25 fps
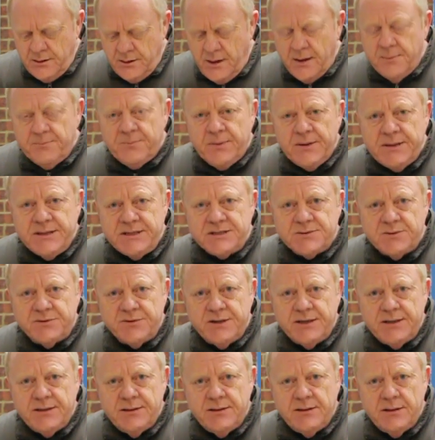I'm pleased with
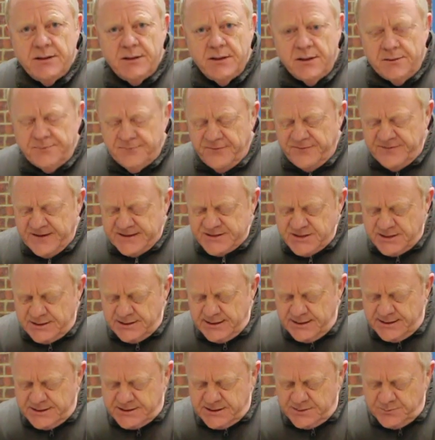it. I'm
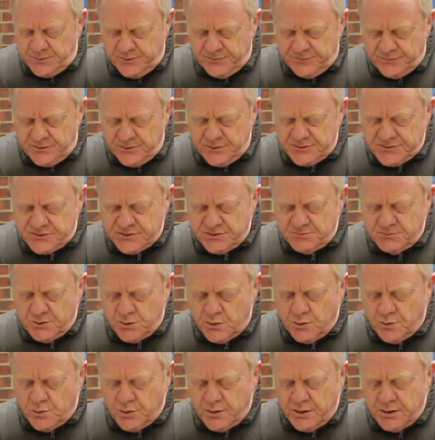fascinated with doing some
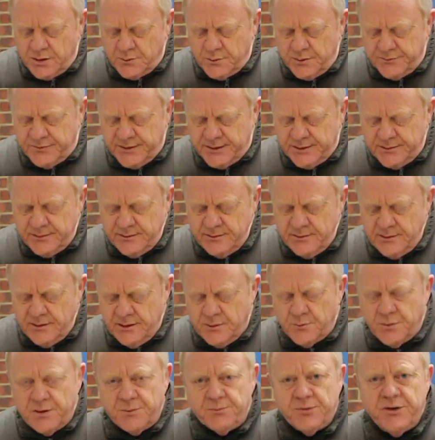more work with it,
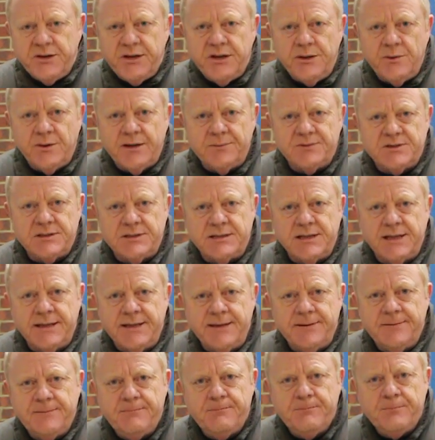and we're bringing you up to
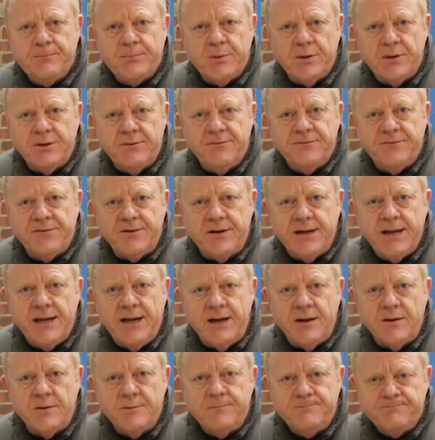date. But for
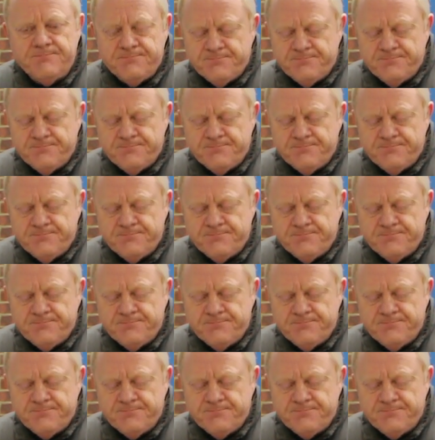now,